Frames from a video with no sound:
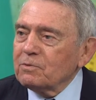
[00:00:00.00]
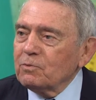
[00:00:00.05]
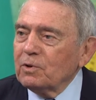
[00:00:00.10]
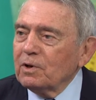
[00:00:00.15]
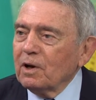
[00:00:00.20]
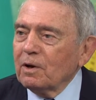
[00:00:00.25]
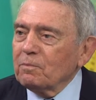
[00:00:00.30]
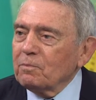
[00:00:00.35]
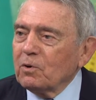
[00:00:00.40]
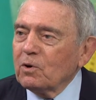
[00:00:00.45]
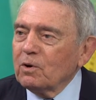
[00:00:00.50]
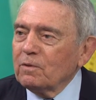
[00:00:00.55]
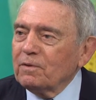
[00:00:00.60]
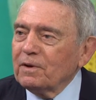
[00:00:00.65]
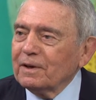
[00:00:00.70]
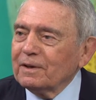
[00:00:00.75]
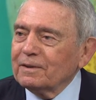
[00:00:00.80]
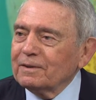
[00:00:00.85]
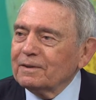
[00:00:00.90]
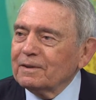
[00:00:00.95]
We're not
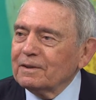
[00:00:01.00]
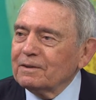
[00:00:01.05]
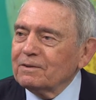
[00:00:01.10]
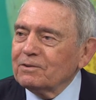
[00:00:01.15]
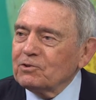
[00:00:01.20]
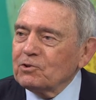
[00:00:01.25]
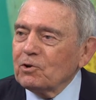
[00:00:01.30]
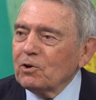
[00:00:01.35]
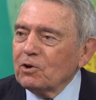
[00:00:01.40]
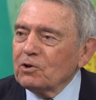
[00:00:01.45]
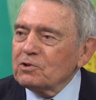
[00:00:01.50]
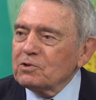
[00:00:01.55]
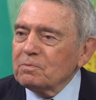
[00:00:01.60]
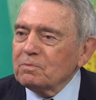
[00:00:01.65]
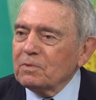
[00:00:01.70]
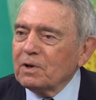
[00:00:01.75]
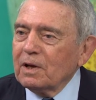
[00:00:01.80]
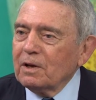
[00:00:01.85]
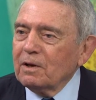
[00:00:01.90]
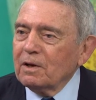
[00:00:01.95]
perfect. Yeah.
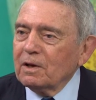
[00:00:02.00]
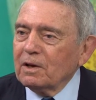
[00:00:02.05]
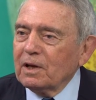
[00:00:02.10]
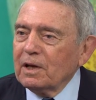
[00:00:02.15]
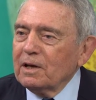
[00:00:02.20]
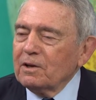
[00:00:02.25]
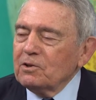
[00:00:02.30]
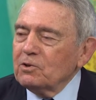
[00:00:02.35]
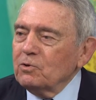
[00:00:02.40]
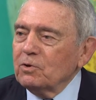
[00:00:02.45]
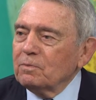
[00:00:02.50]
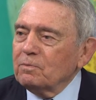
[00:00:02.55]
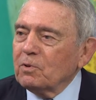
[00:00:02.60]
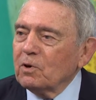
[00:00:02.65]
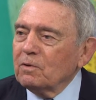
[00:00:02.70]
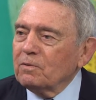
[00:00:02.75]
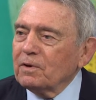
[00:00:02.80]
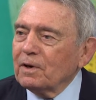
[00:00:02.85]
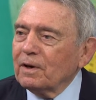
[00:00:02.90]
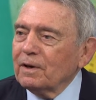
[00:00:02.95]
Journalism it can't do it
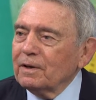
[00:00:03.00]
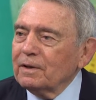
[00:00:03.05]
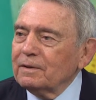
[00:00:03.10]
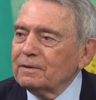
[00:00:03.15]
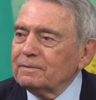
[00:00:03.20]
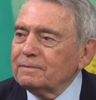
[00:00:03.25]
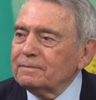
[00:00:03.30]
perfectly.